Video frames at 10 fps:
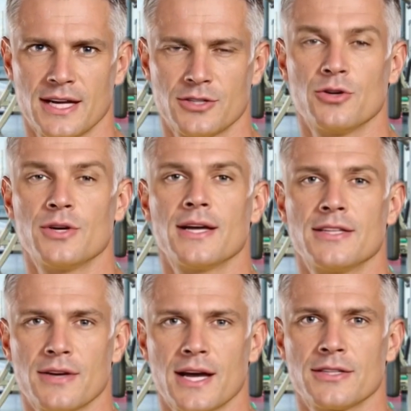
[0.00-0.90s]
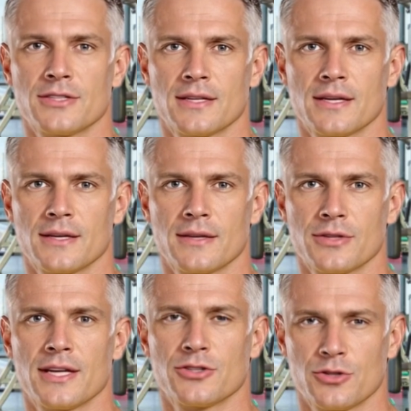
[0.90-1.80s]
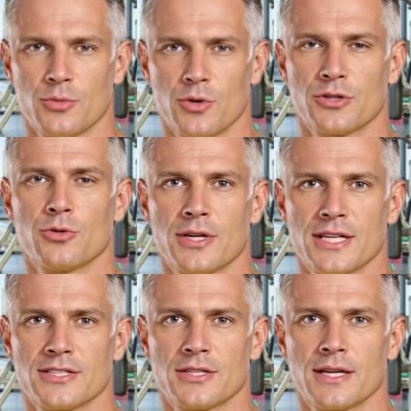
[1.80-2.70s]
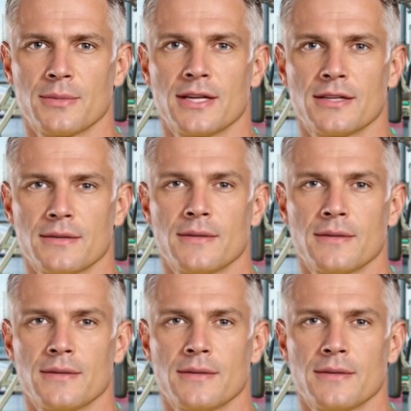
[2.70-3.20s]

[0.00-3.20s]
and trans fats. These are the ones we need to limit.